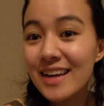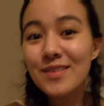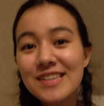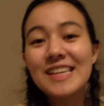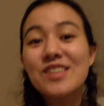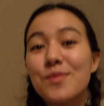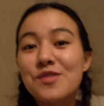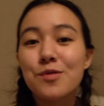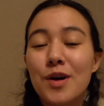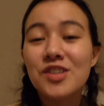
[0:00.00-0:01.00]
Anyways, thanks so
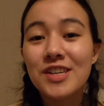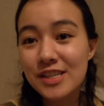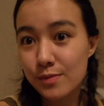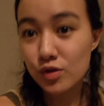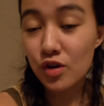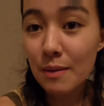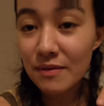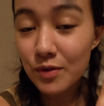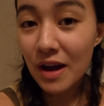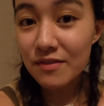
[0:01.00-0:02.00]
much for watching. Subscribe
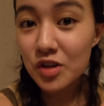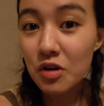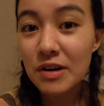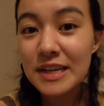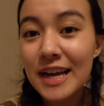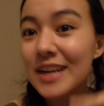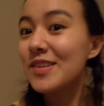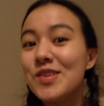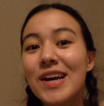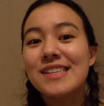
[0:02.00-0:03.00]
if you haven't already, and I'll
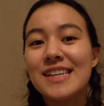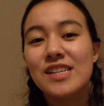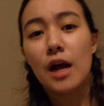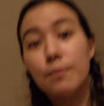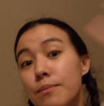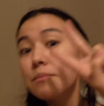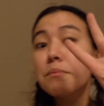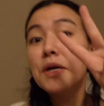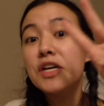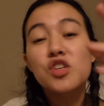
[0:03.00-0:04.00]
see you guys next
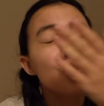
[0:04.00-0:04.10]
time. Peace.